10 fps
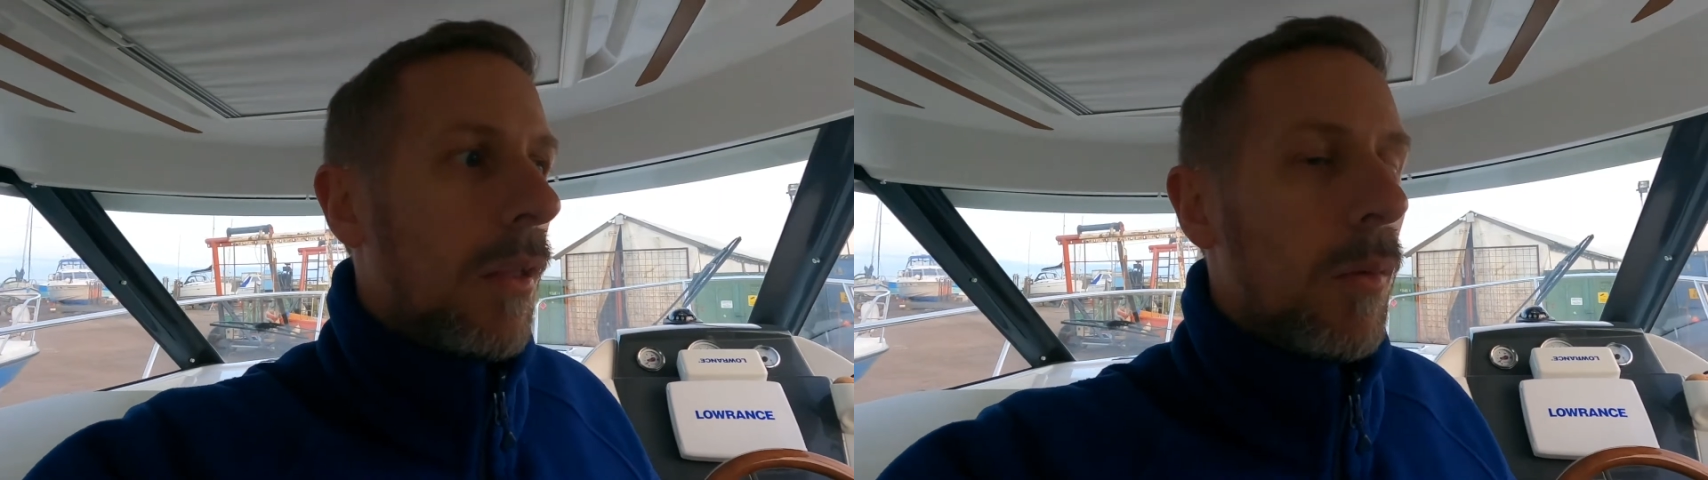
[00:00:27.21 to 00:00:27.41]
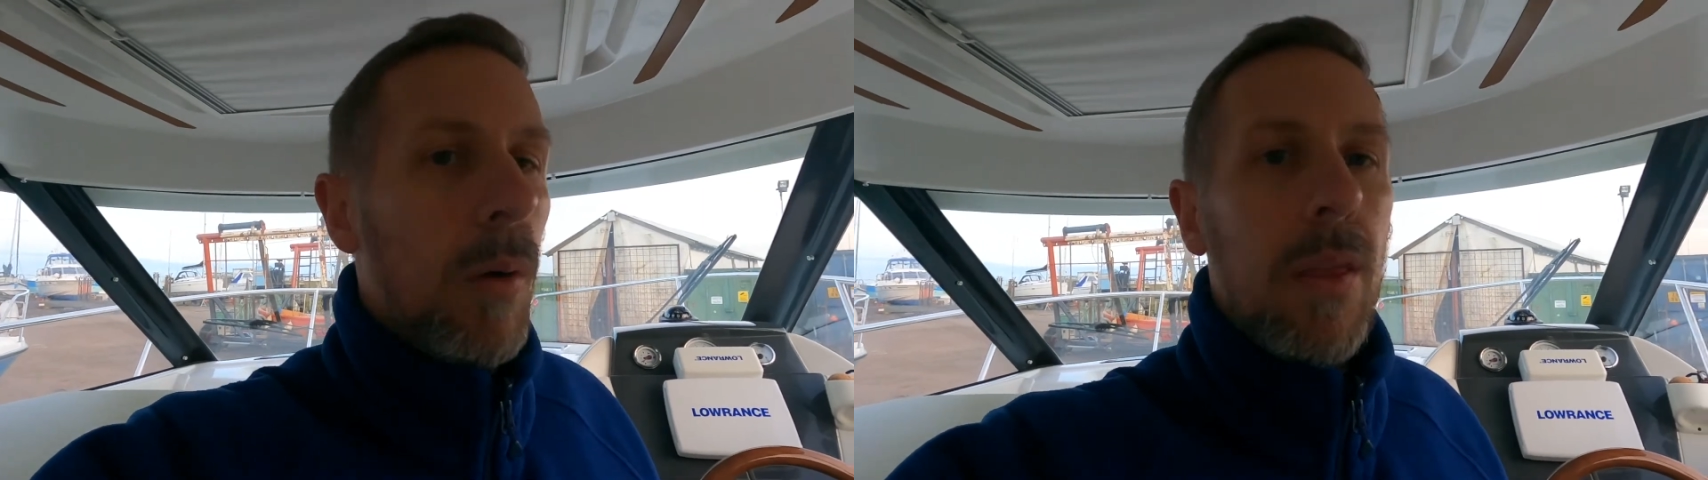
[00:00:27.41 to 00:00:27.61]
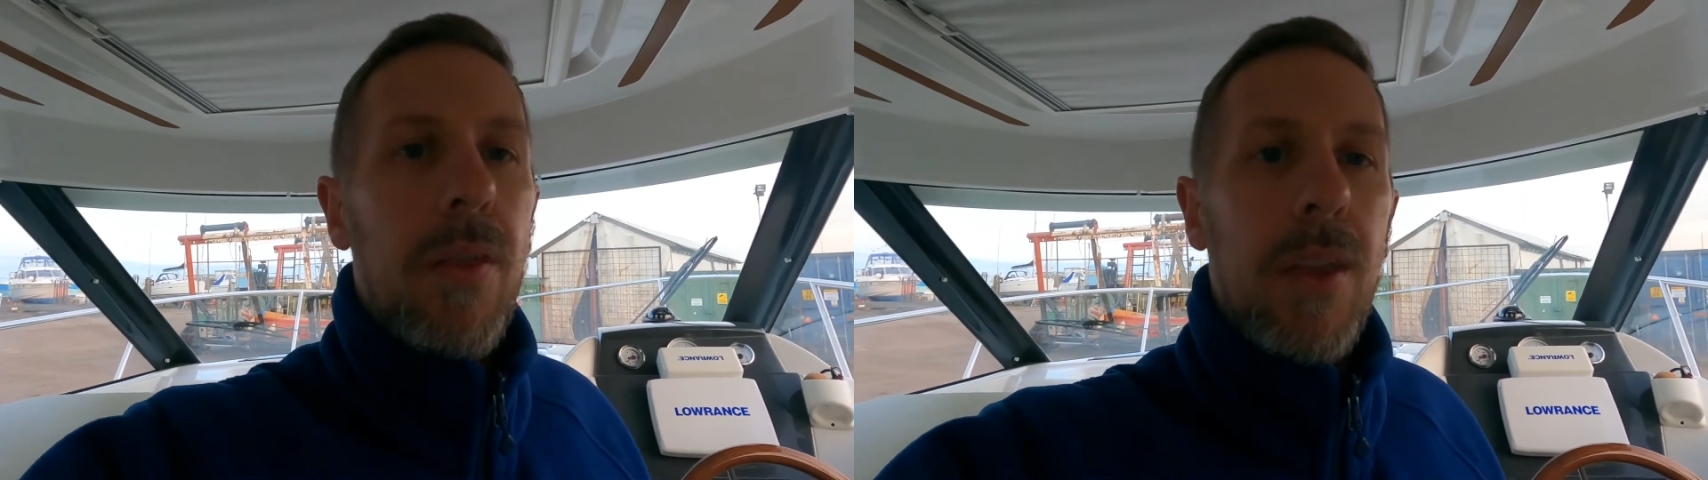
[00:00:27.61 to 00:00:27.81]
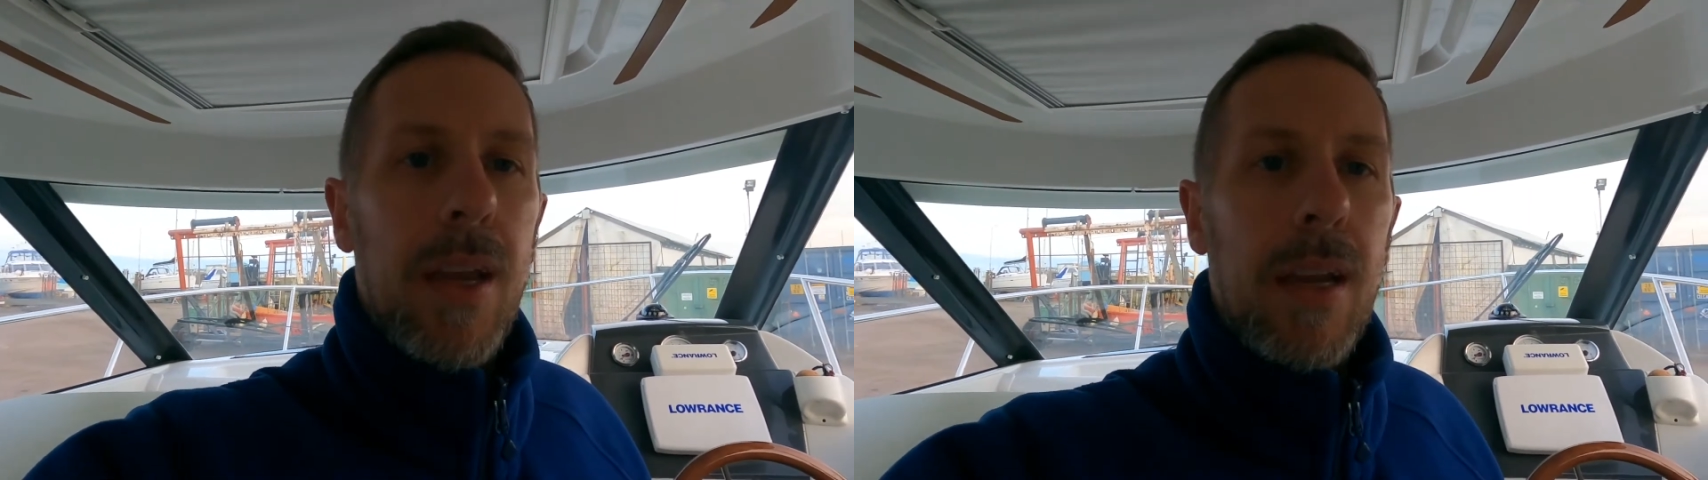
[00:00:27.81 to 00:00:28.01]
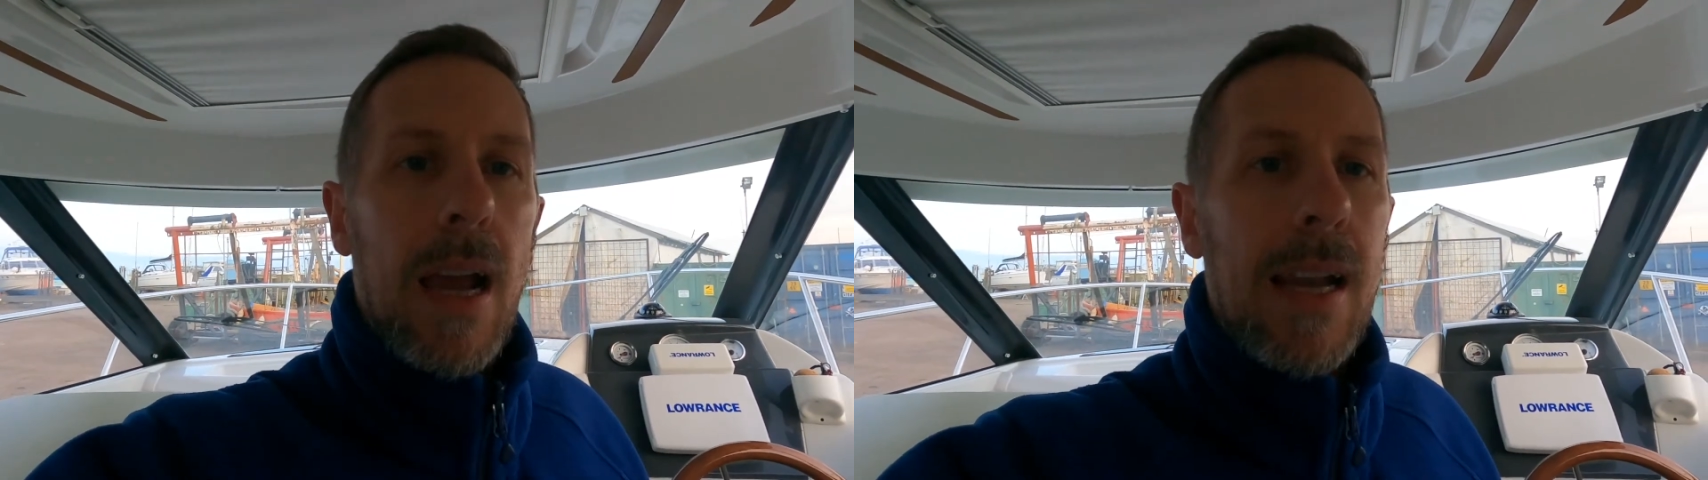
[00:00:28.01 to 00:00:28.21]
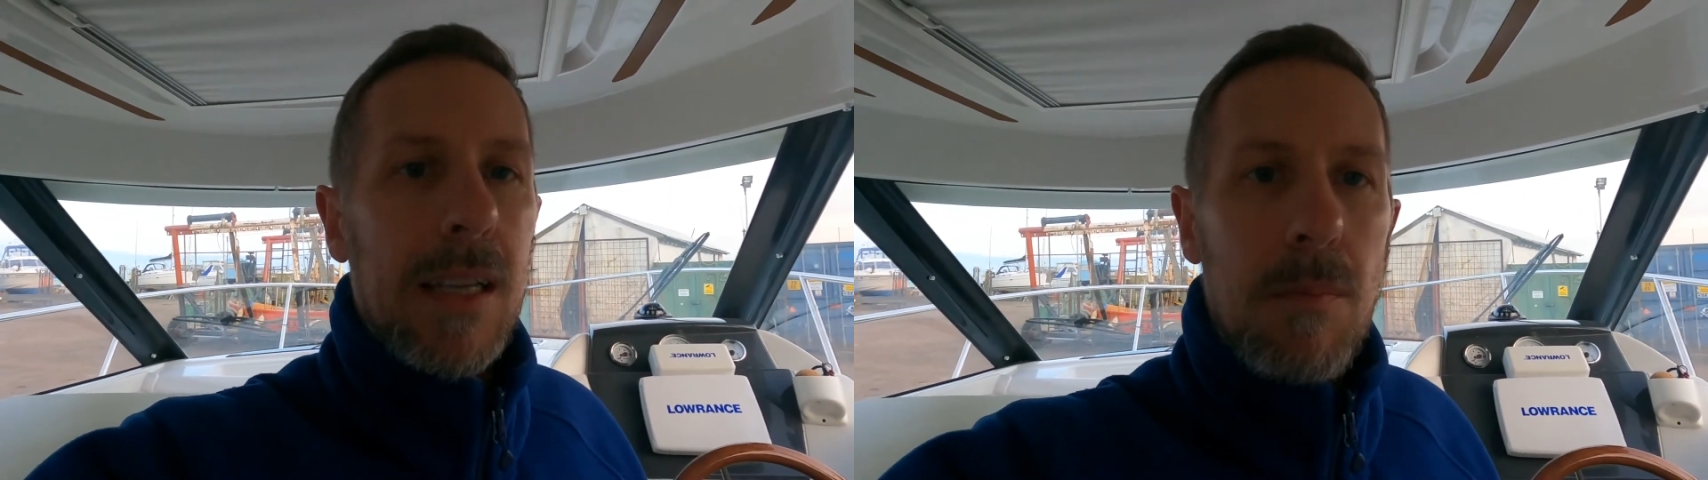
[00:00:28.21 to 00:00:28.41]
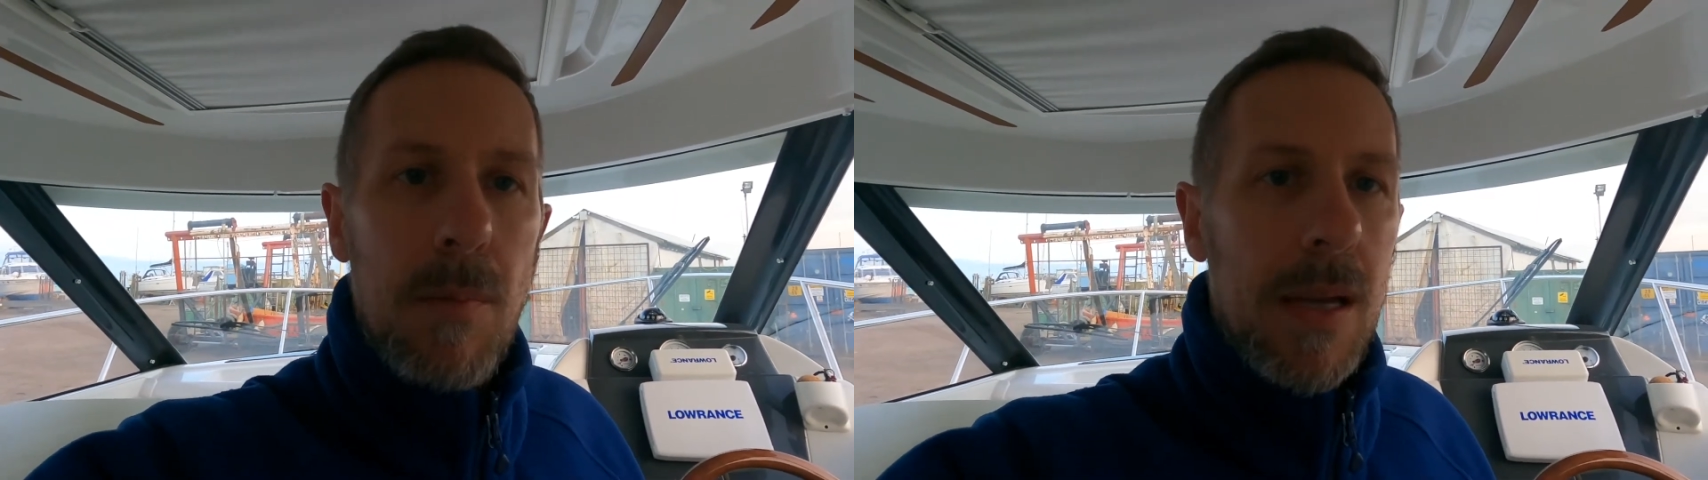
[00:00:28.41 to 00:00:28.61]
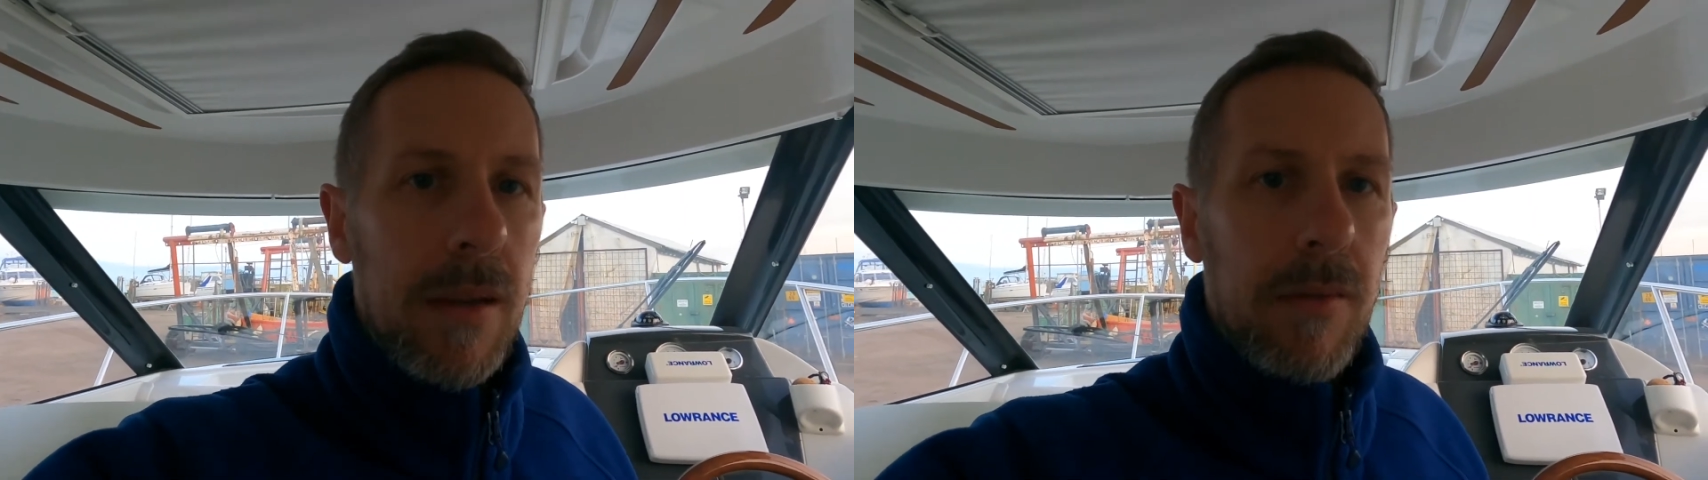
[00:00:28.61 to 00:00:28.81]
The one thing, and it's a
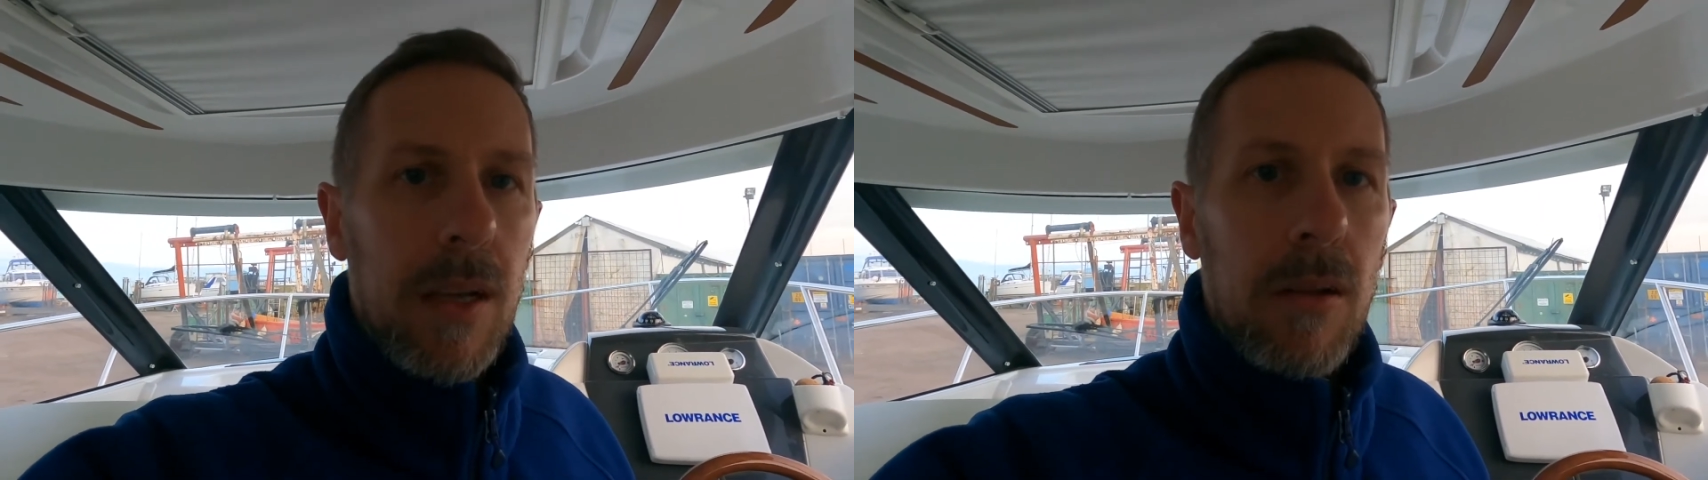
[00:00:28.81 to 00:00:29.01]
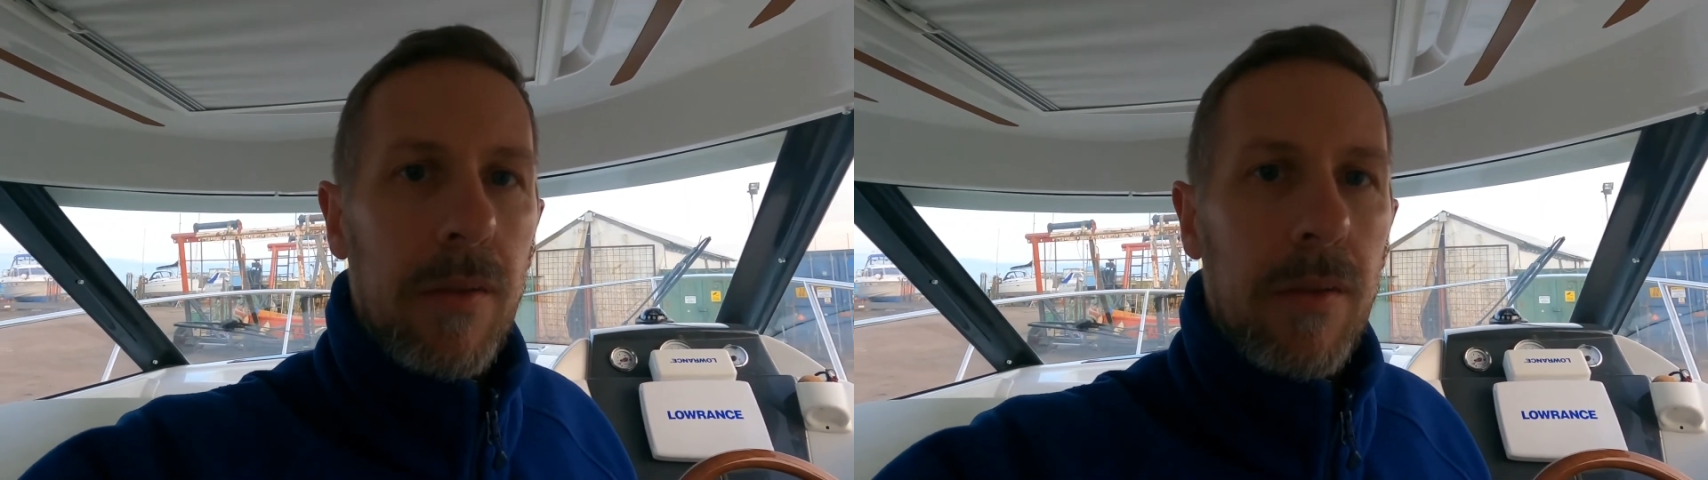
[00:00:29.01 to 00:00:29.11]
massive thing